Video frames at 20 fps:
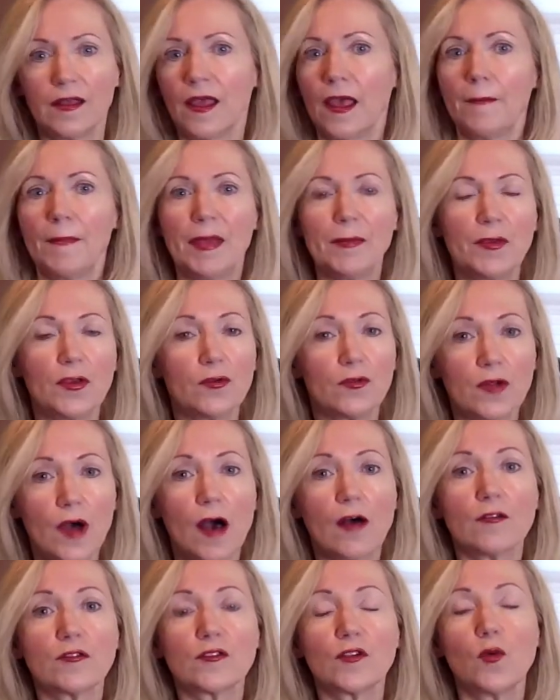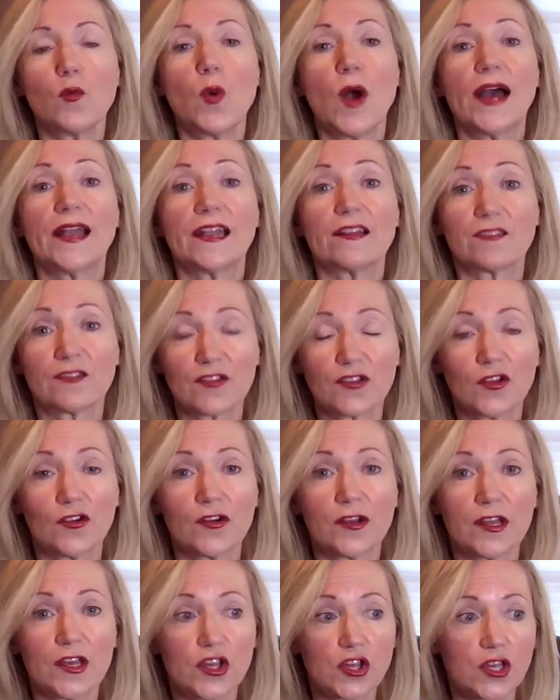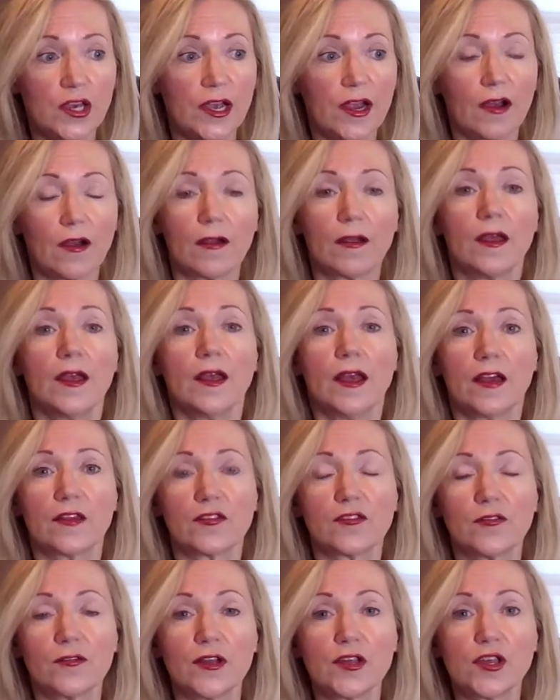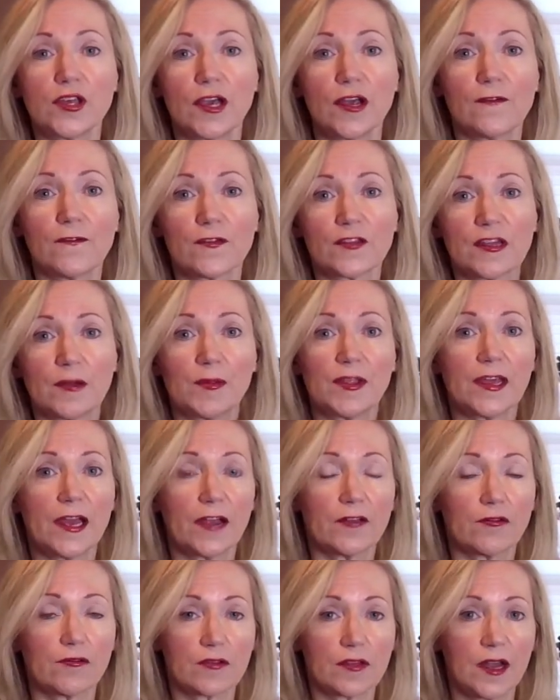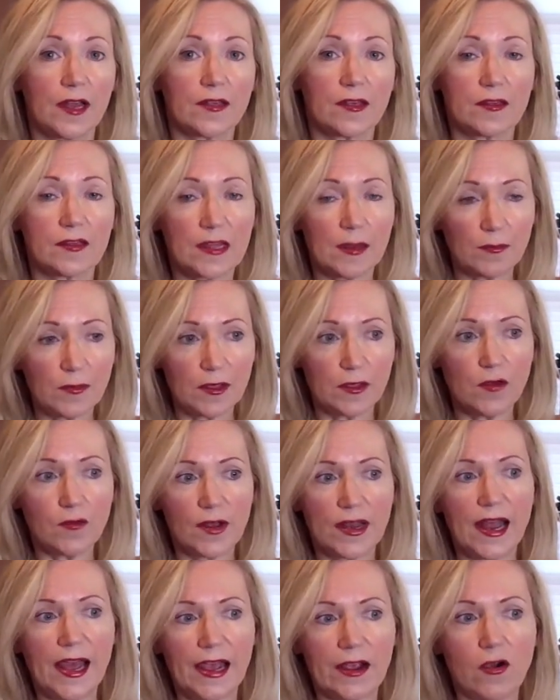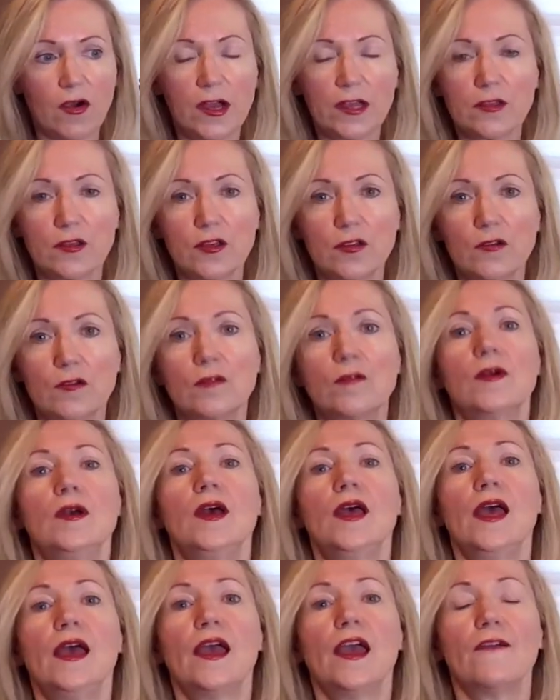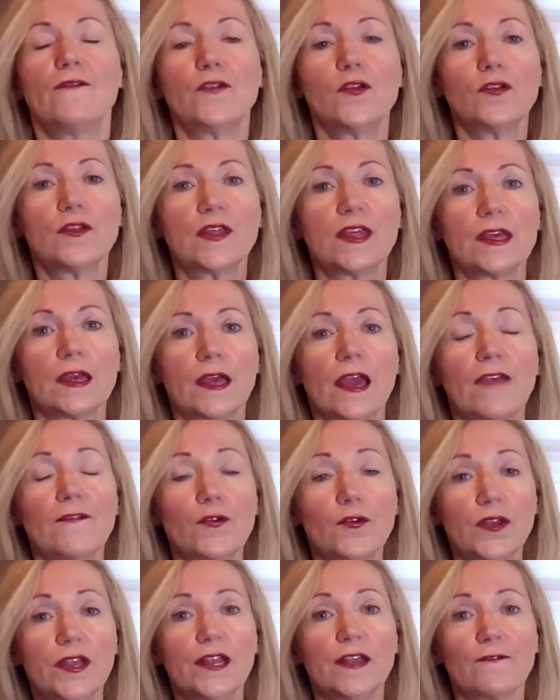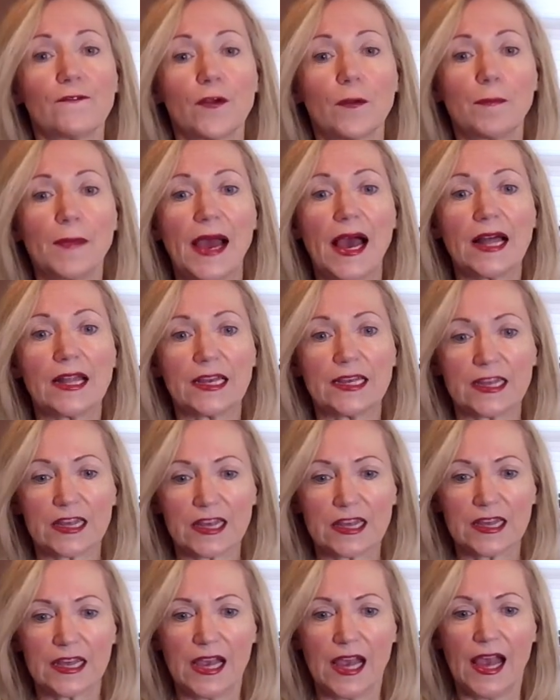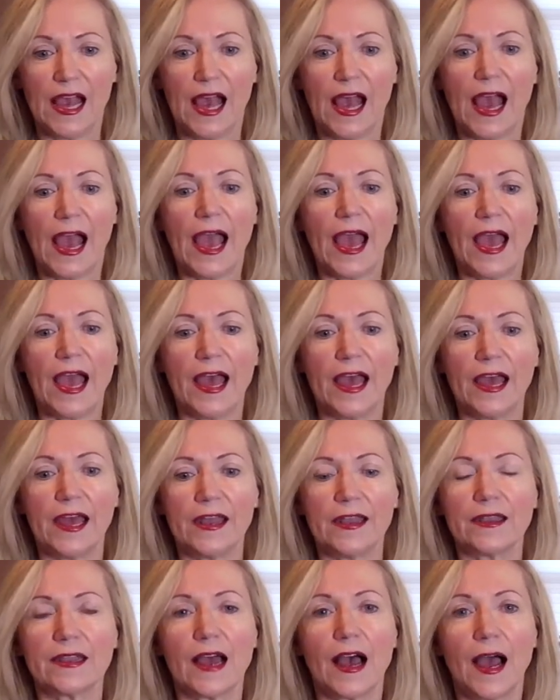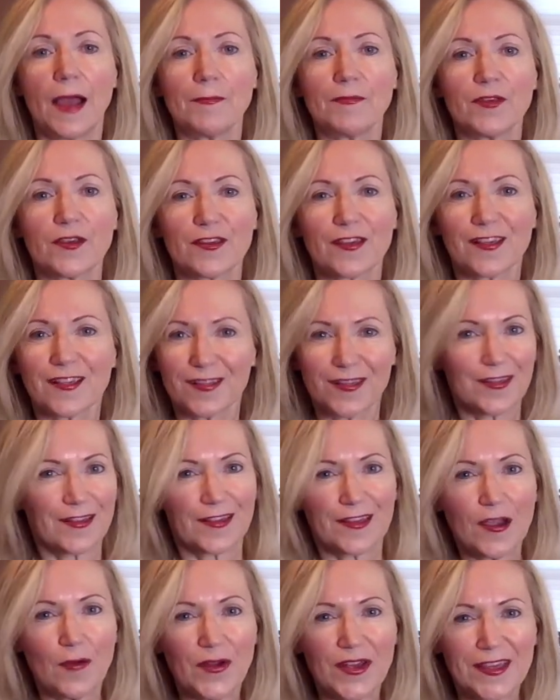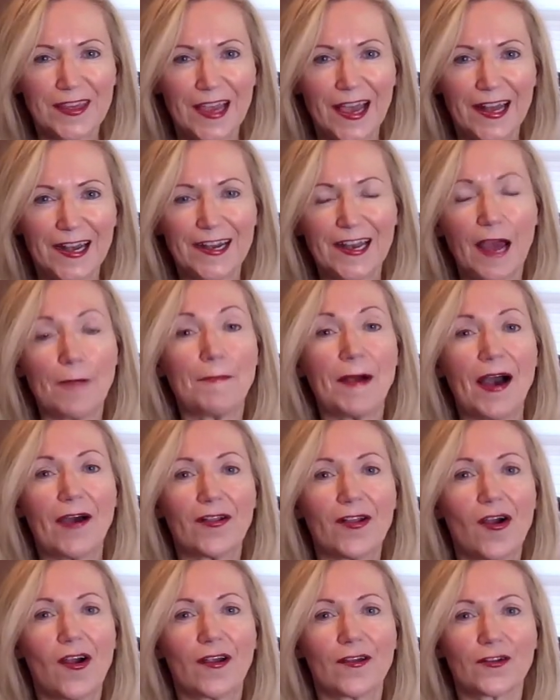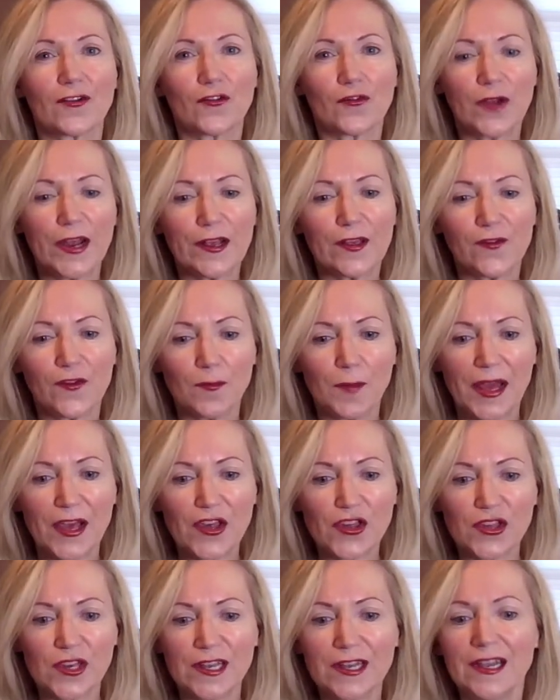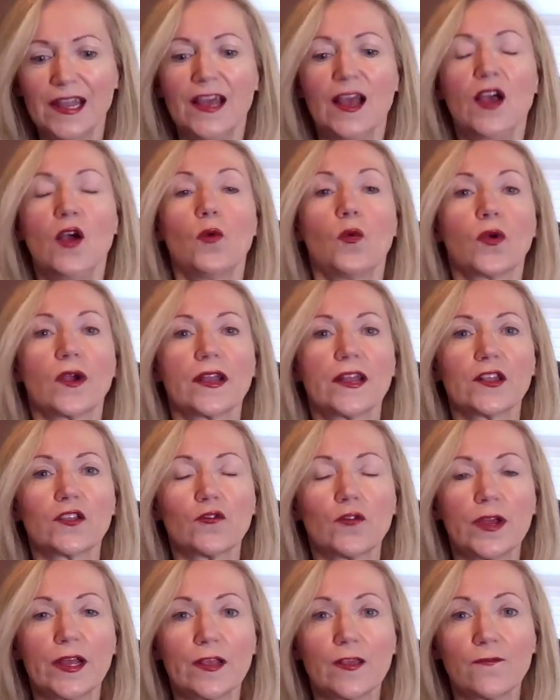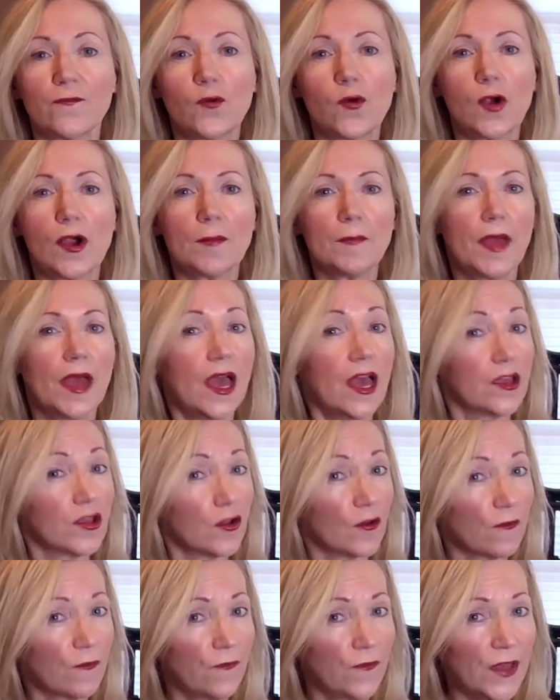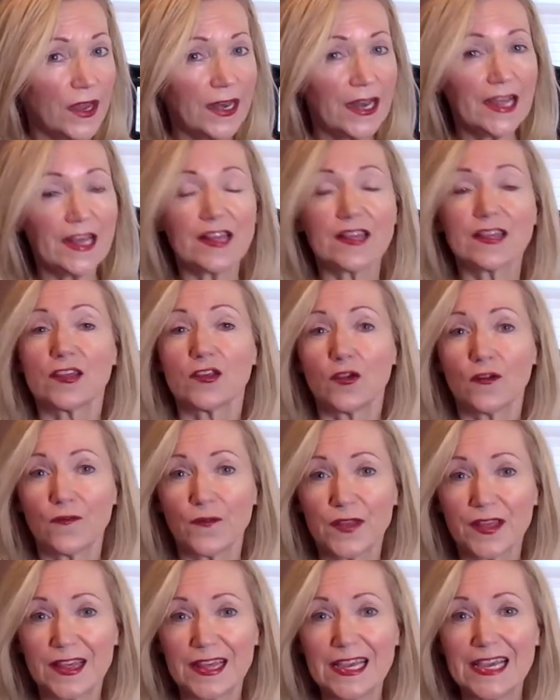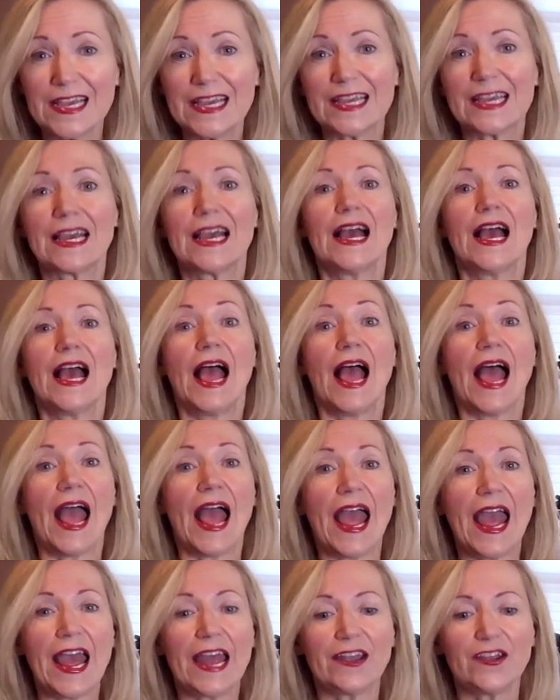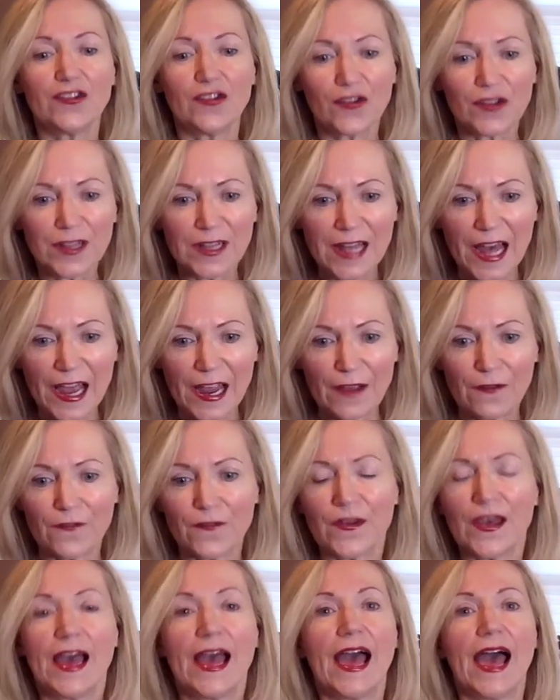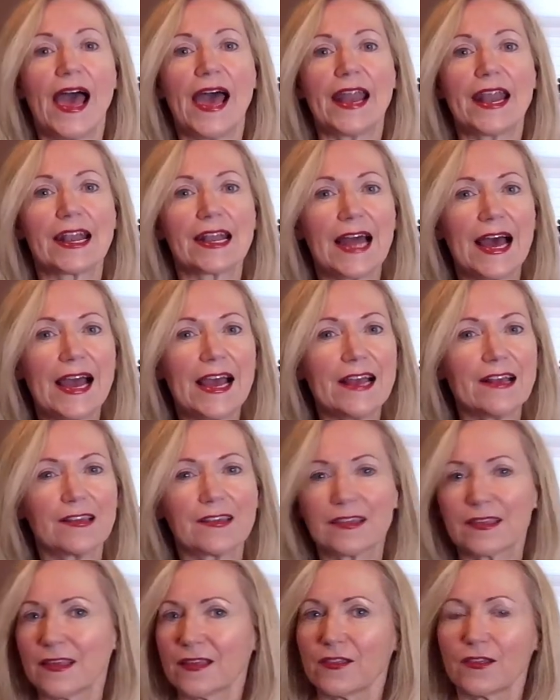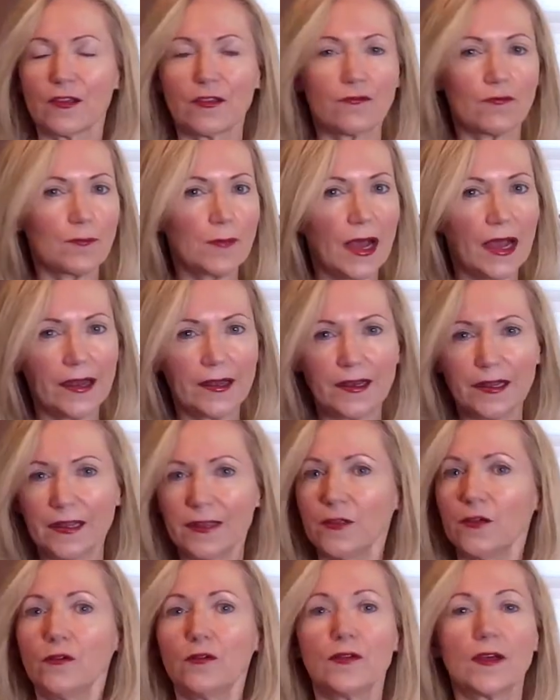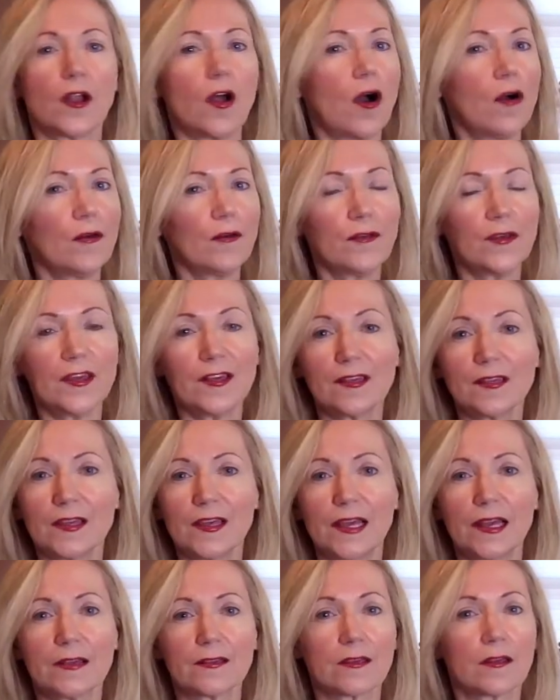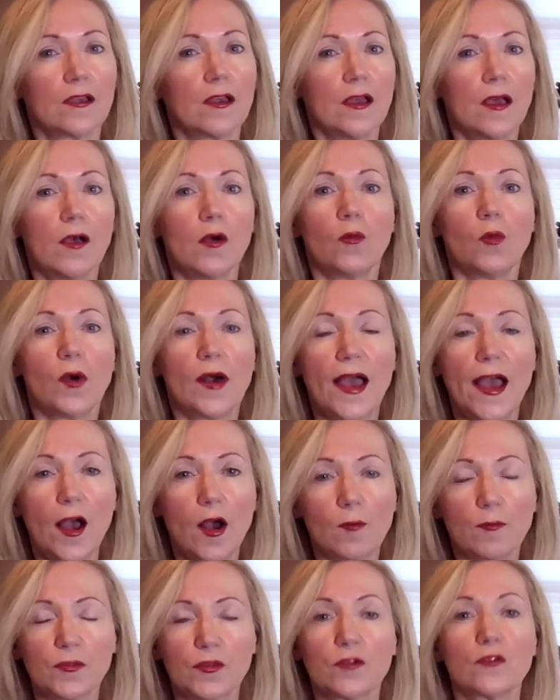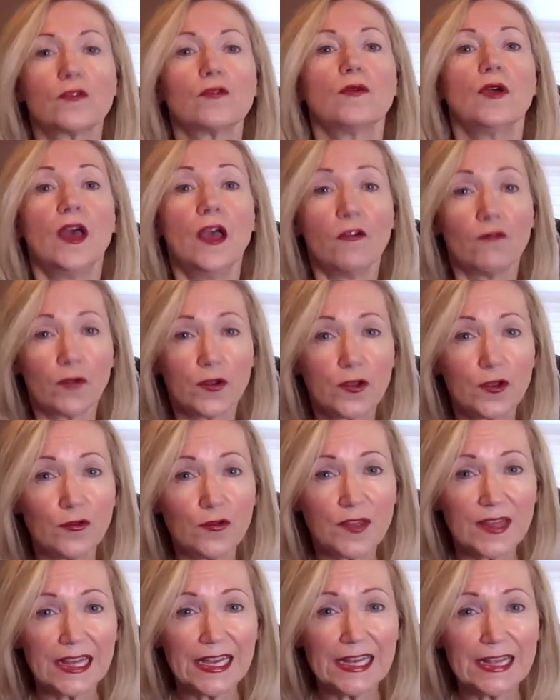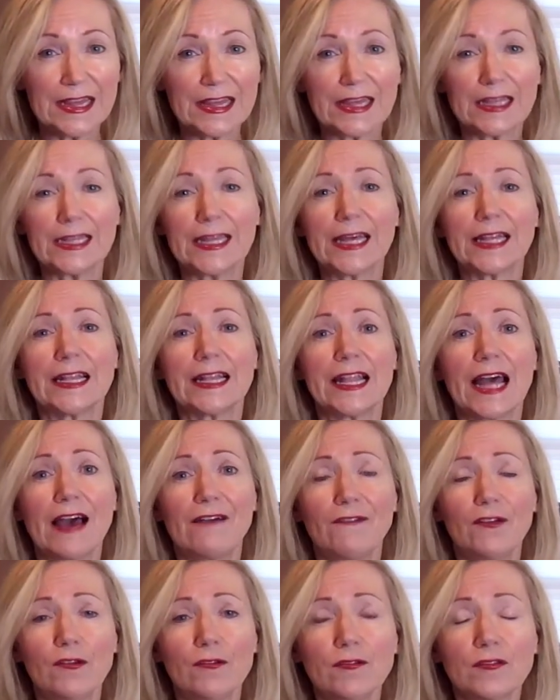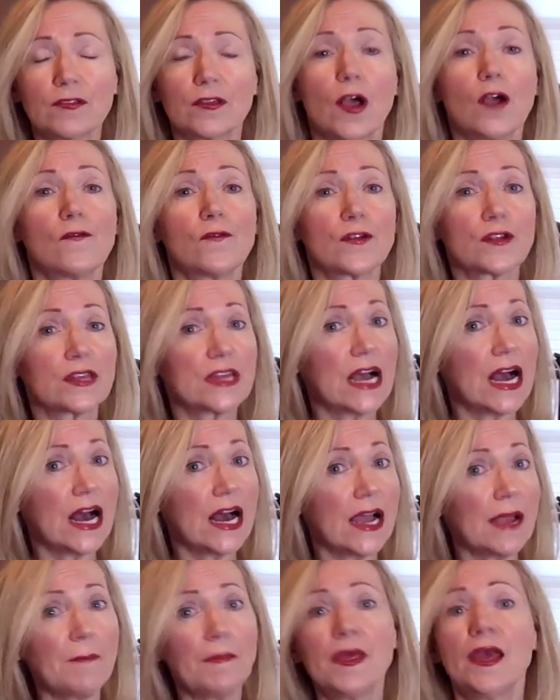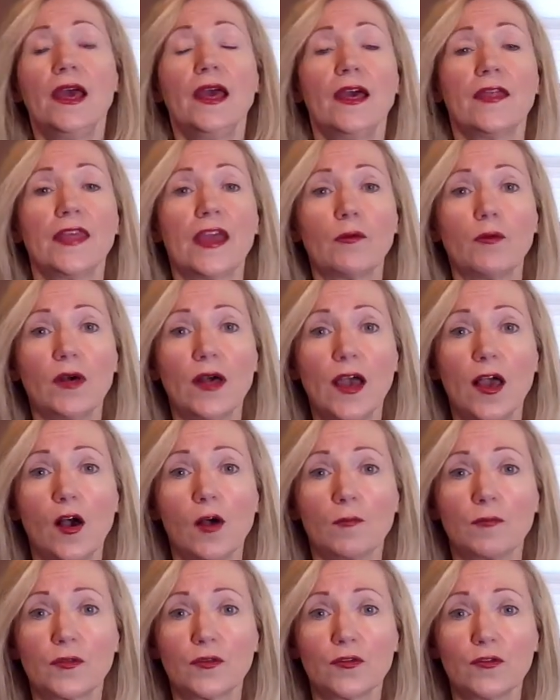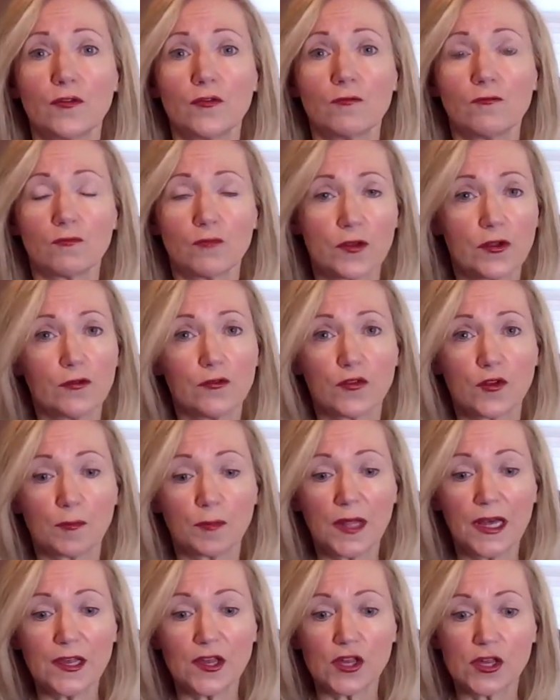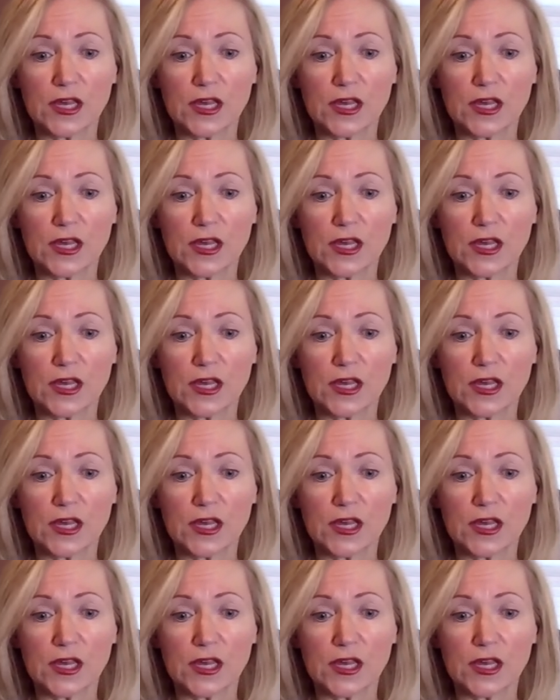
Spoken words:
maybe you'll also want a sturdy chair. A sturdy chair for some of the exercises is something that you can hang on to if you need it for balance. And I'm just so excited about our transformation. We're going to transform your fitness, your physique, and your life. And last, just reminding you that all of these things will help to reduce insulin levels over time. They will help to reduce your blood